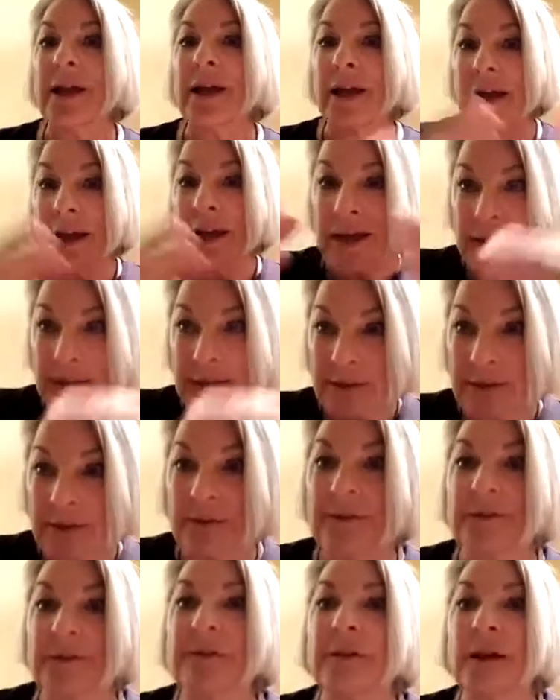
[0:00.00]
and
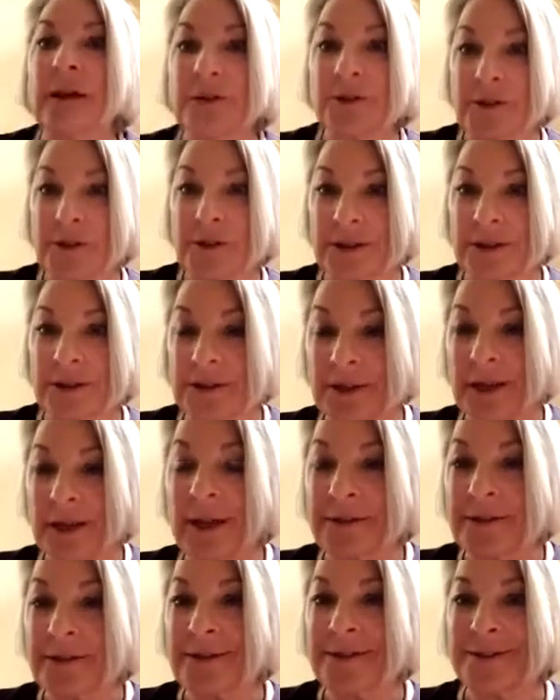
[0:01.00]
not just the
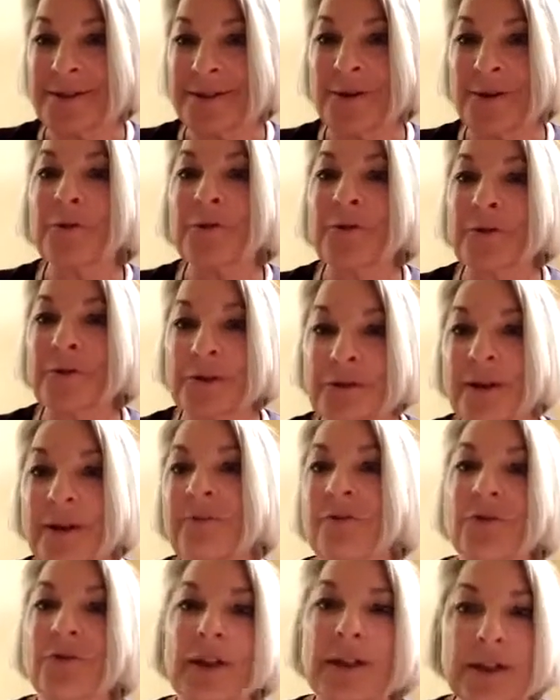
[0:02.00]
tests over 7
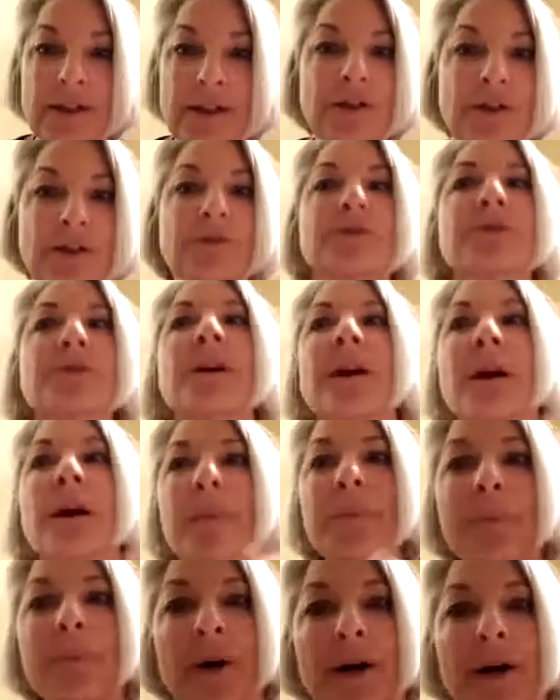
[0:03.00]
or 8 years,
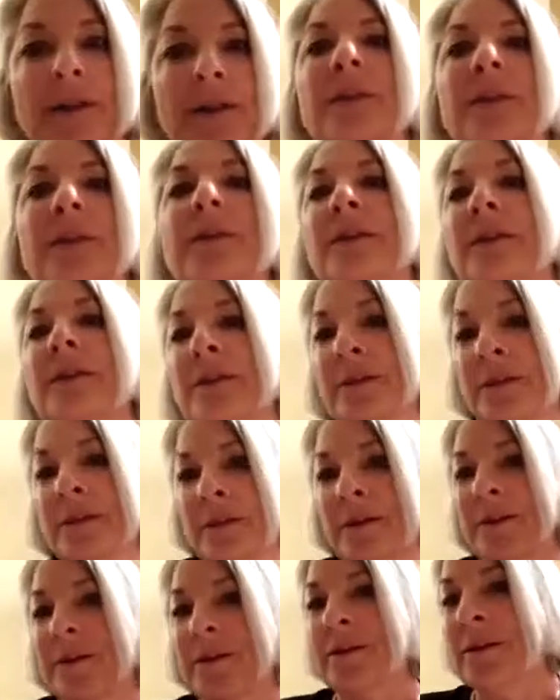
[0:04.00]
but the
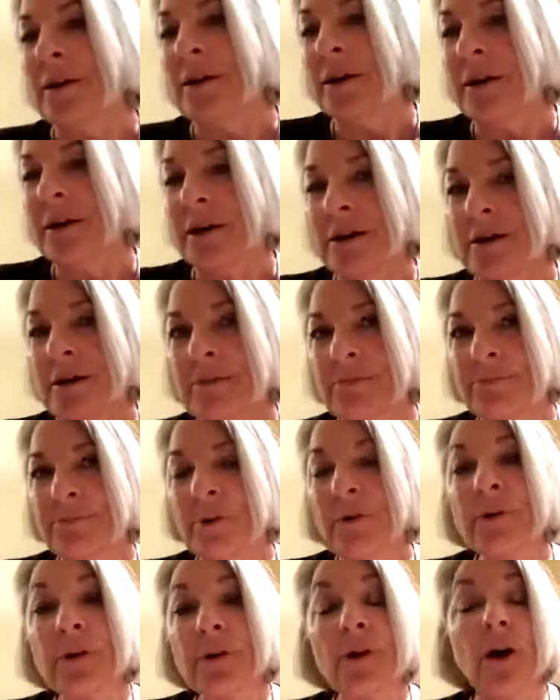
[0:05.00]

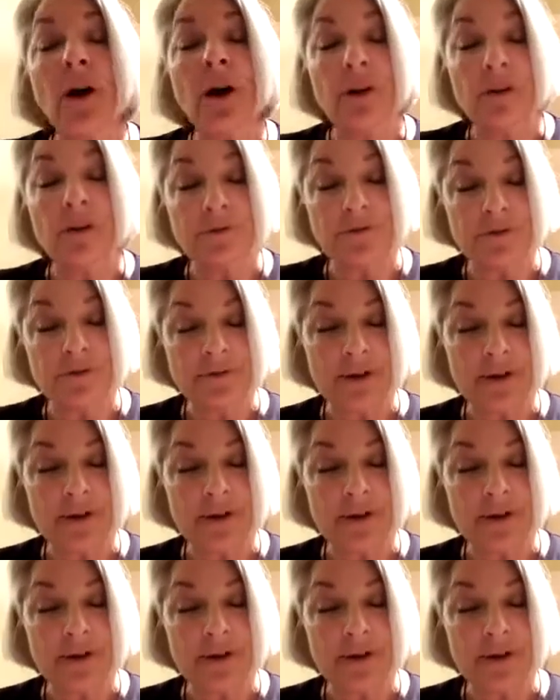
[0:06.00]
protocols.